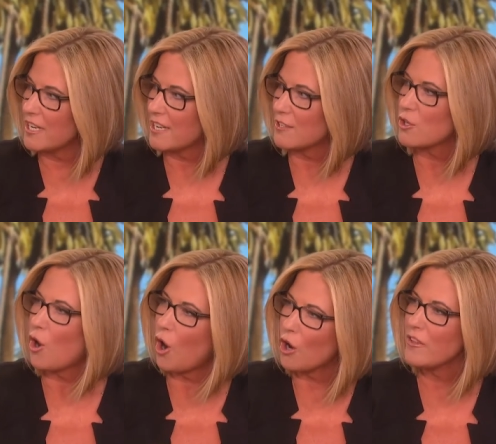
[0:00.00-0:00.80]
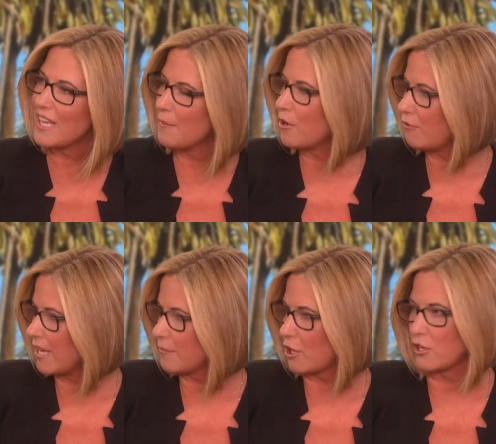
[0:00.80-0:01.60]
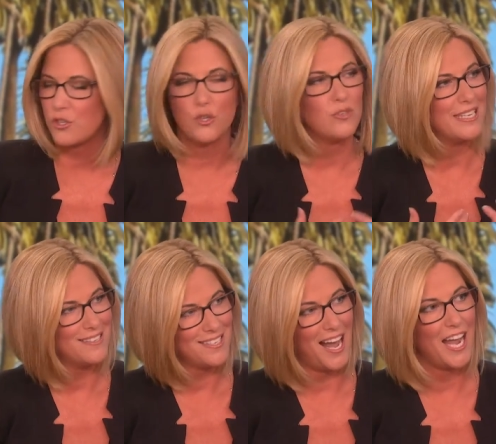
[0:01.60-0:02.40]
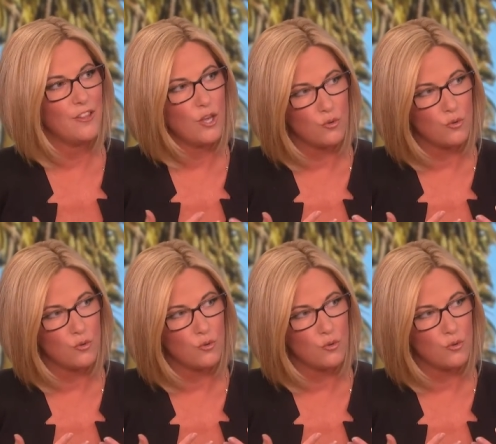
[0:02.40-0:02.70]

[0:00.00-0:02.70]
is, are the chemical flame retardants used inside